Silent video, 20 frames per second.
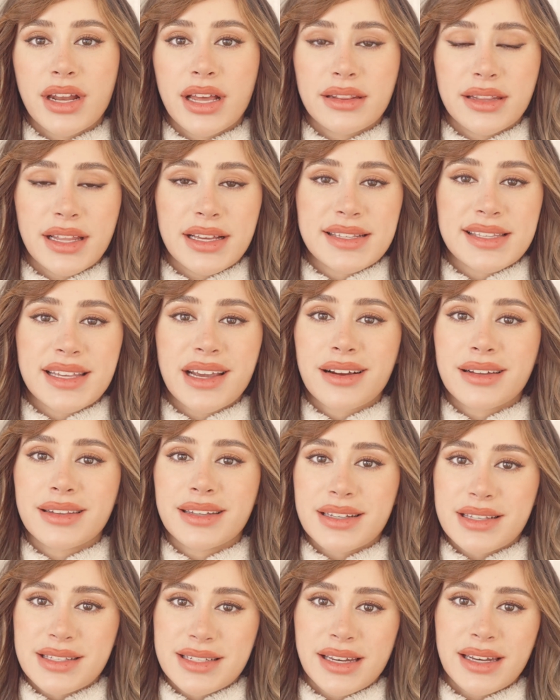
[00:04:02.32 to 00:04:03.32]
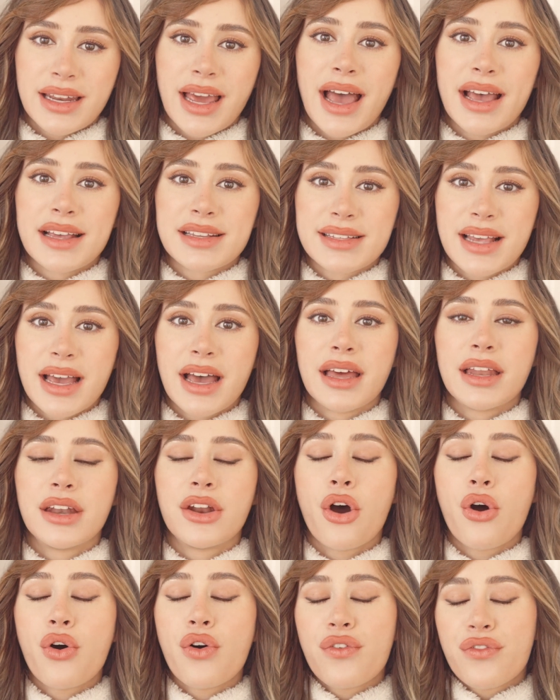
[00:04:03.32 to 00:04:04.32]
unless they are listed as
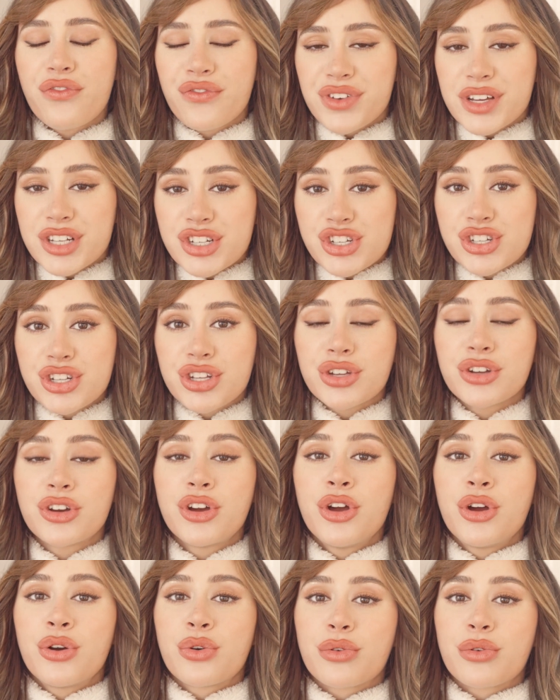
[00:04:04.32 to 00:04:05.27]
an official